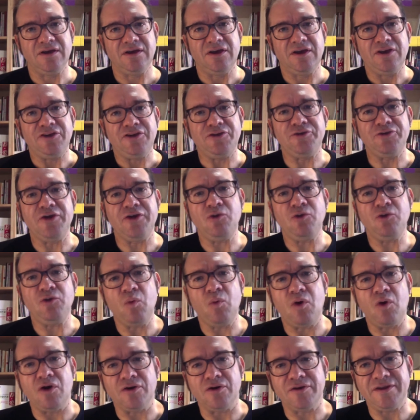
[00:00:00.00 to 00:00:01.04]
"You know
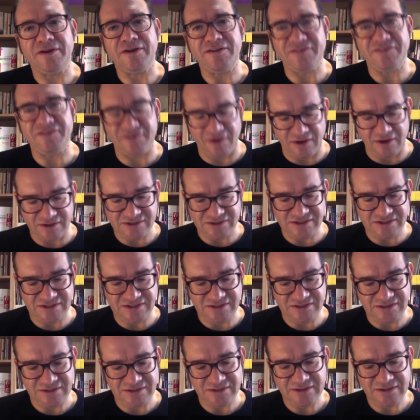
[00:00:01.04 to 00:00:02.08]
what?" he
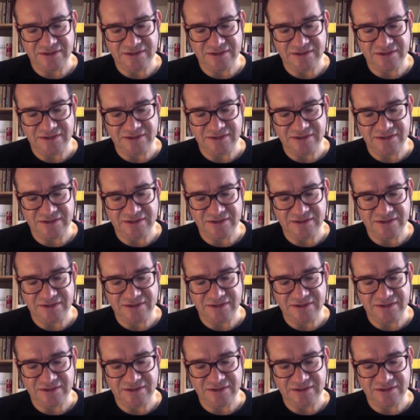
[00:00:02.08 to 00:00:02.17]
started.